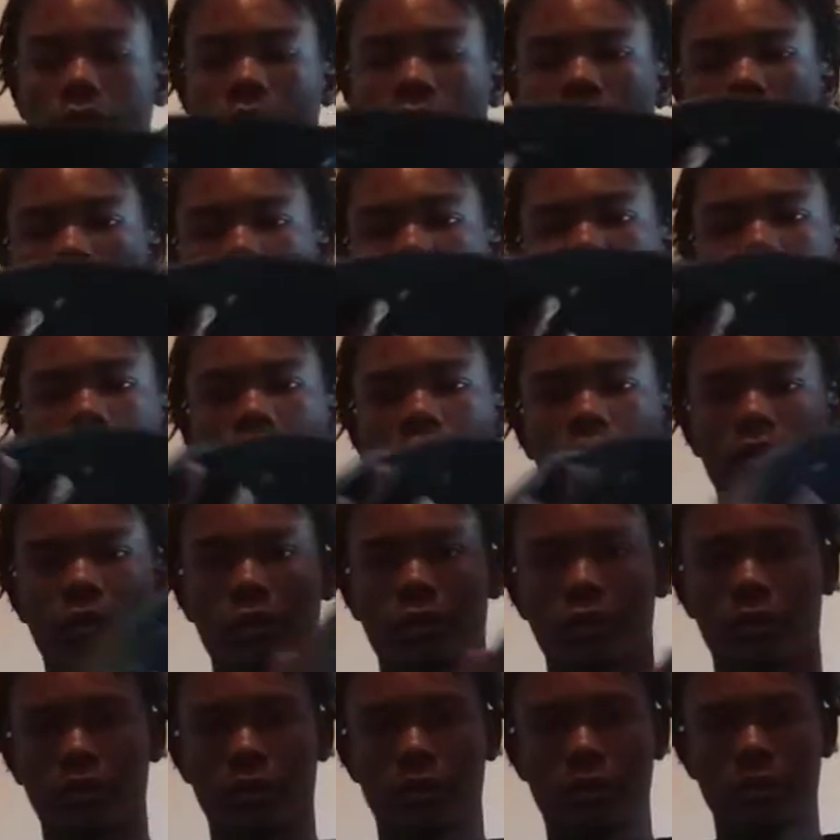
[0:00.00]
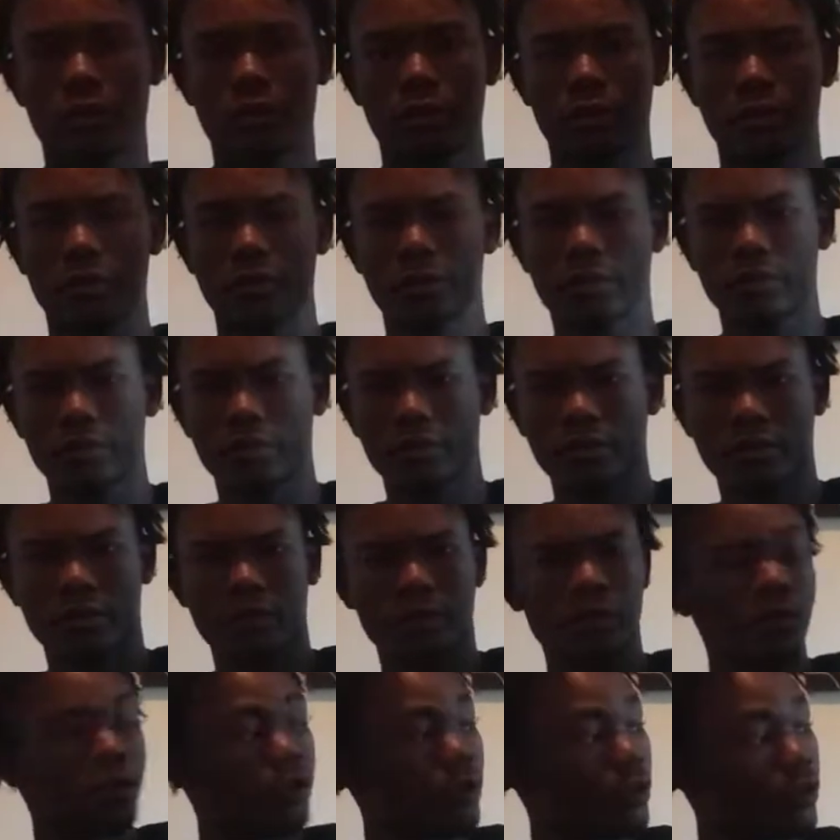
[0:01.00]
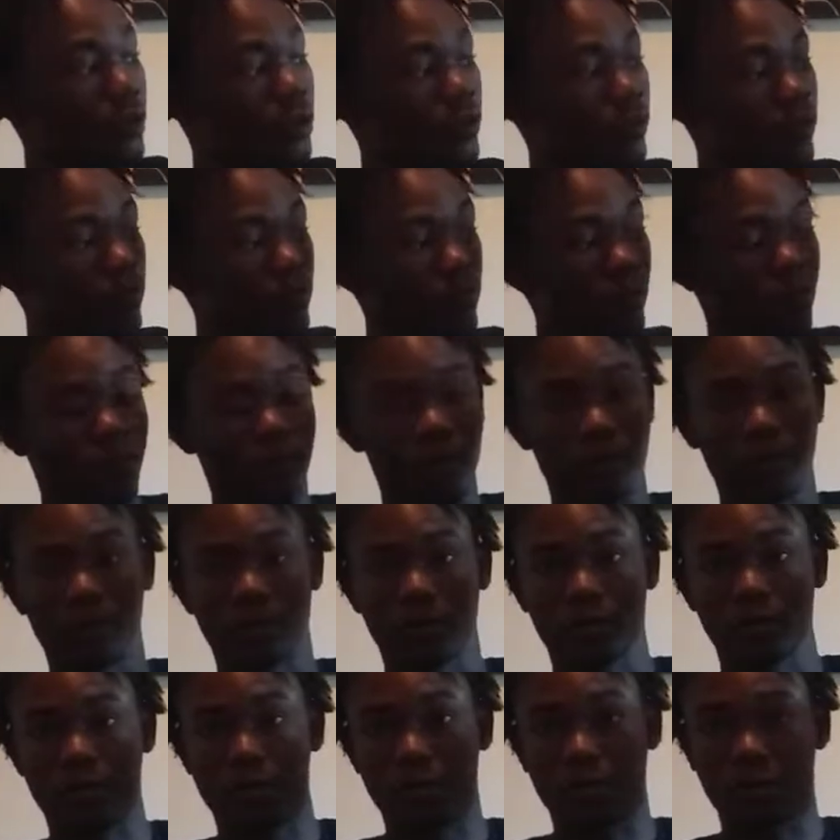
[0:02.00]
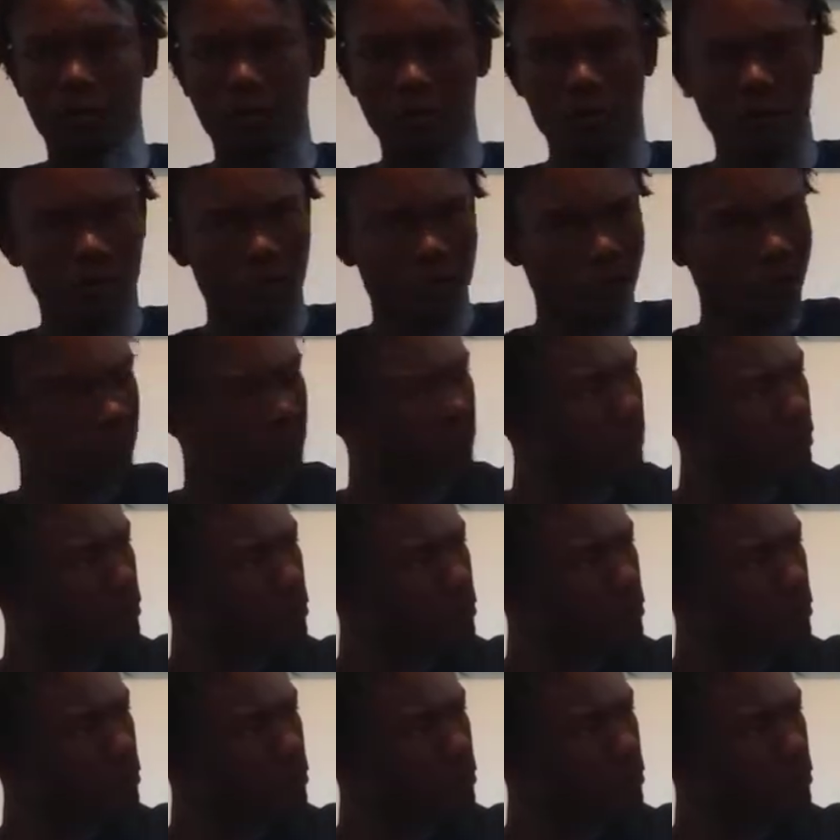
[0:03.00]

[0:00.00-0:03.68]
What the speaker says: Finally got a replica championship